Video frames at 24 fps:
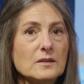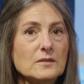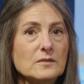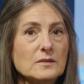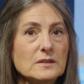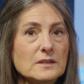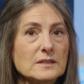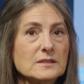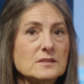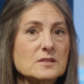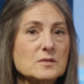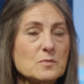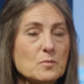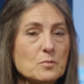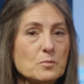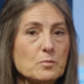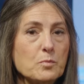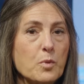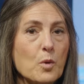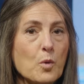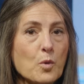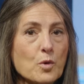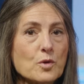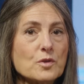it's
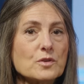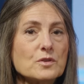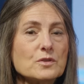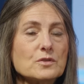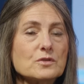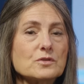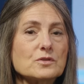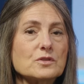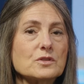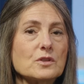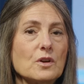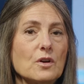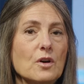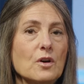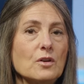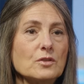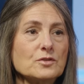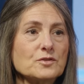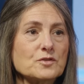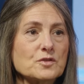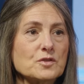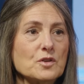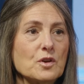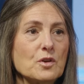important to
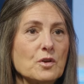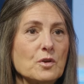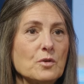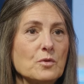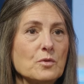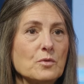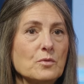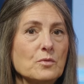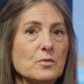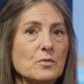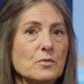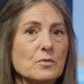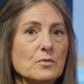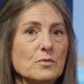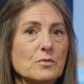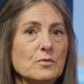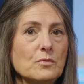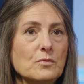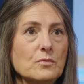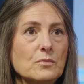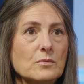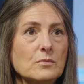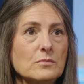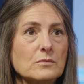also
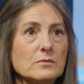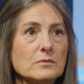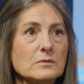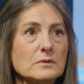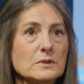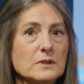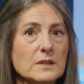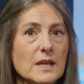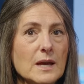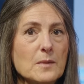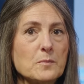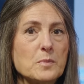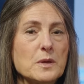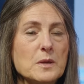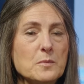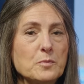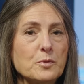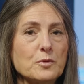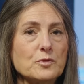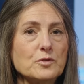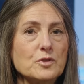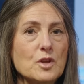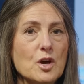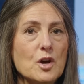let
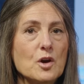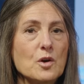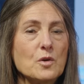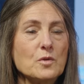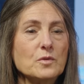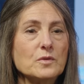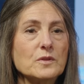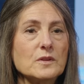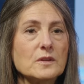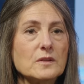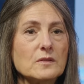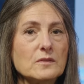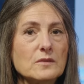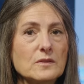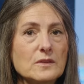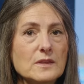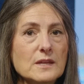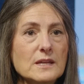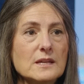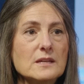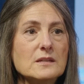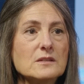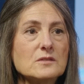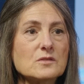people know that
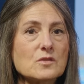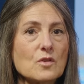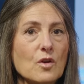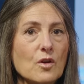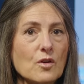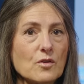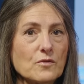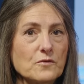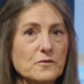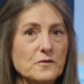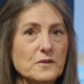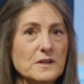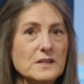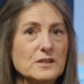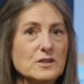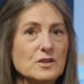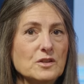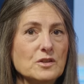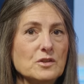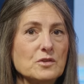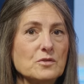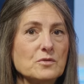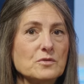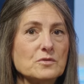these are
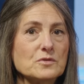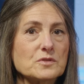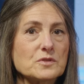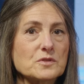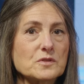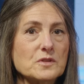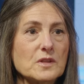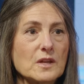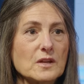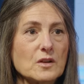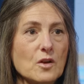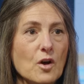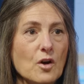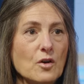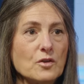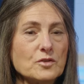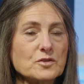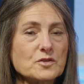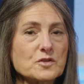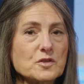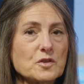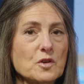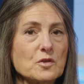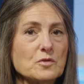venues that
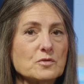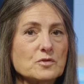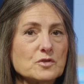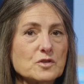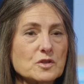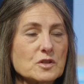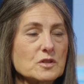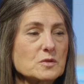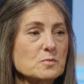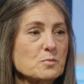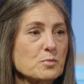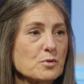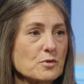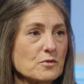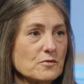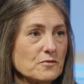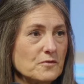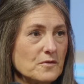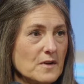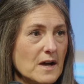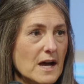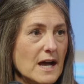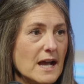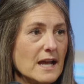also just
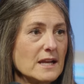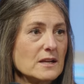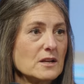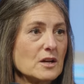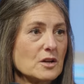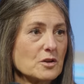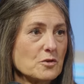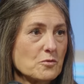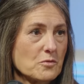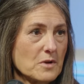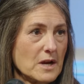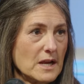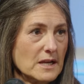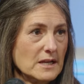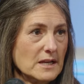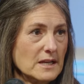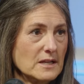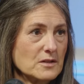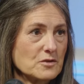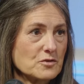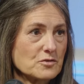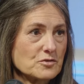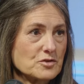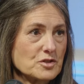provide a great
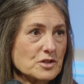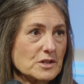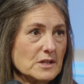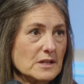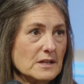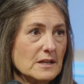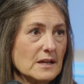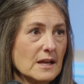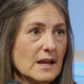energy